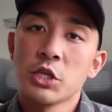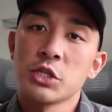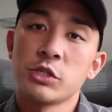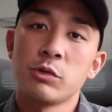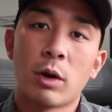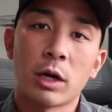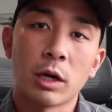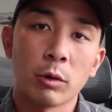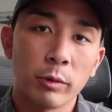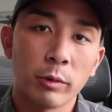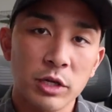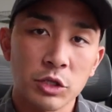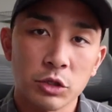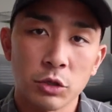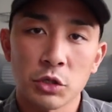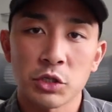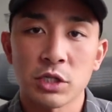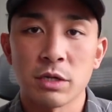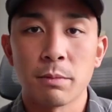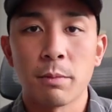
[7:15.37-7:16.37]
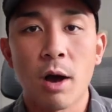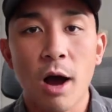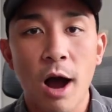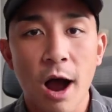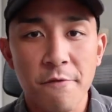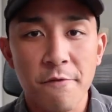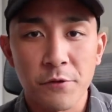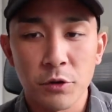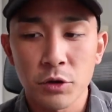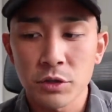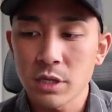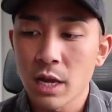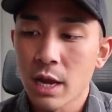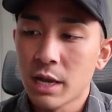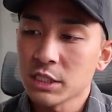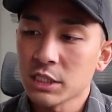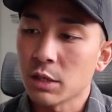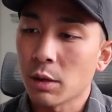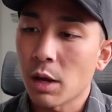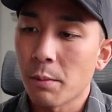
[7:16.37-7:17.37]
So you wanna research some offers,
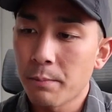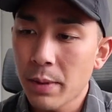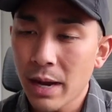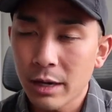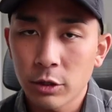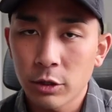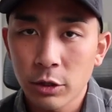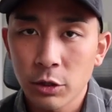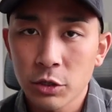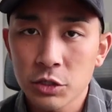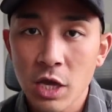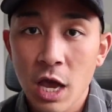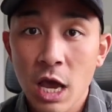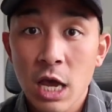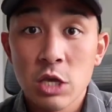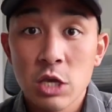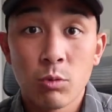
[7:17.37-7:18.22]
some competitors.